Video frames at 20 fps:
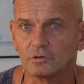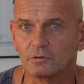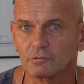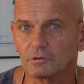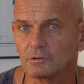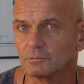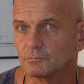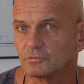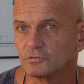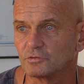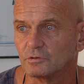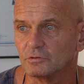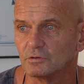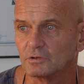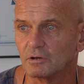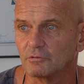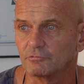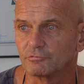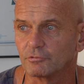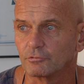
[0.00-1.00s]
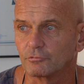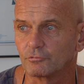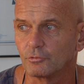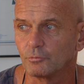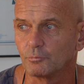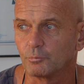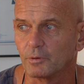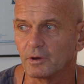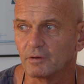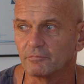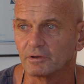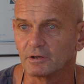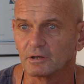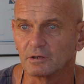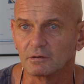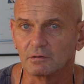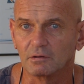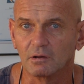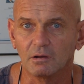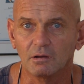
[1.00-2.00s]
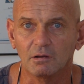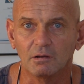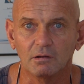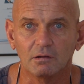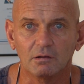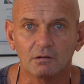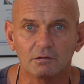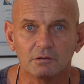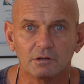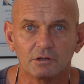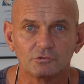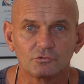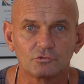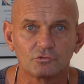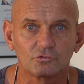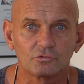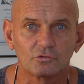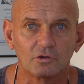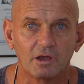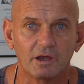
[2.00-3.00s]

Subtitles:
I've got them sitting down for a group, we're having lunch,